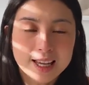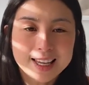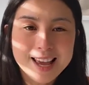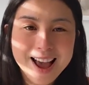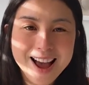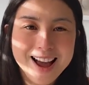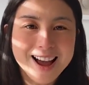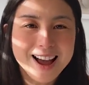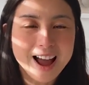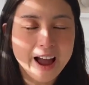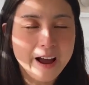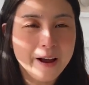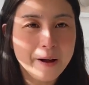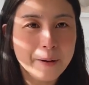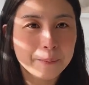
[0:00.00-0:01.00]

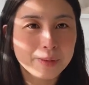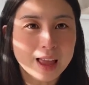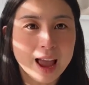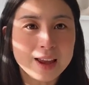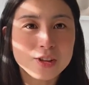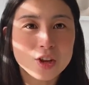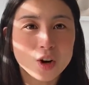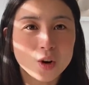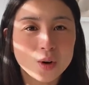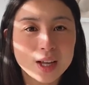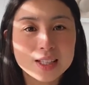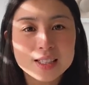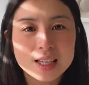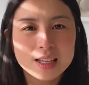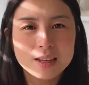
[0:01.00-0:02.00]
Yeah, I know
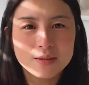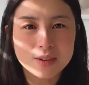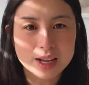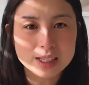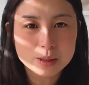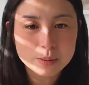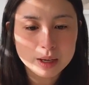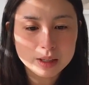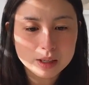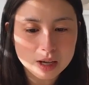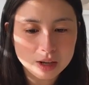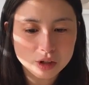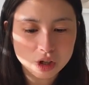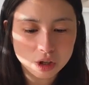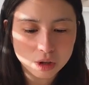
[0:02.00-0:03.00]
it's an
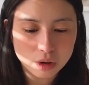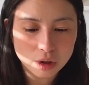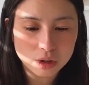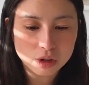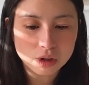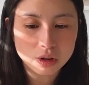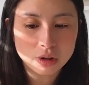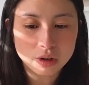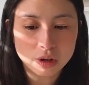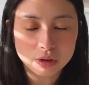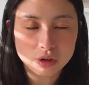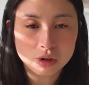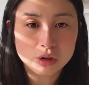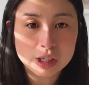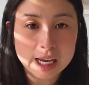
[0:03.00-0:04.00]
investment to
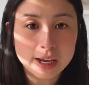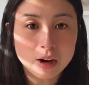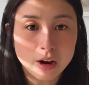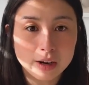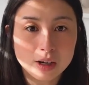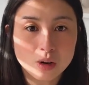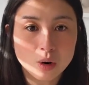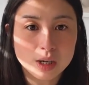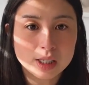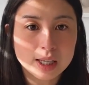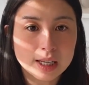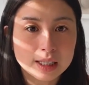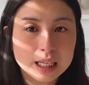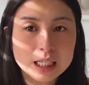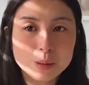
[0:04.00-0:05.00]
take on a
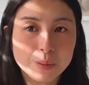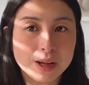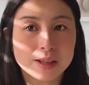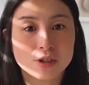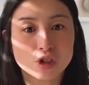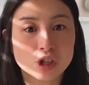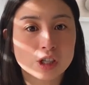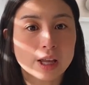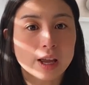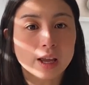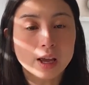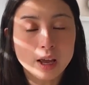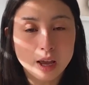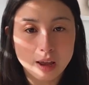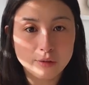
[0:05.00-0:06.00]
course like this, but it's just
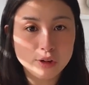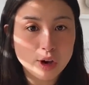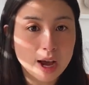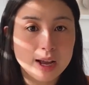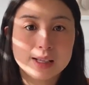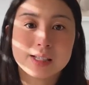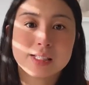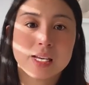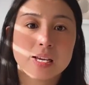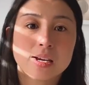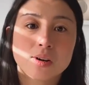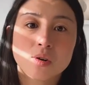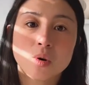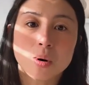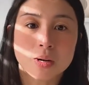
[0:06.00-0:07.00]
like if you had to
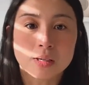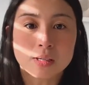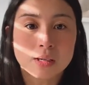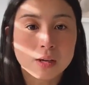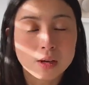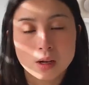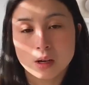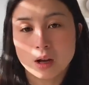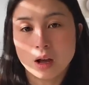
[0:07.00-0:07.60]
take a course,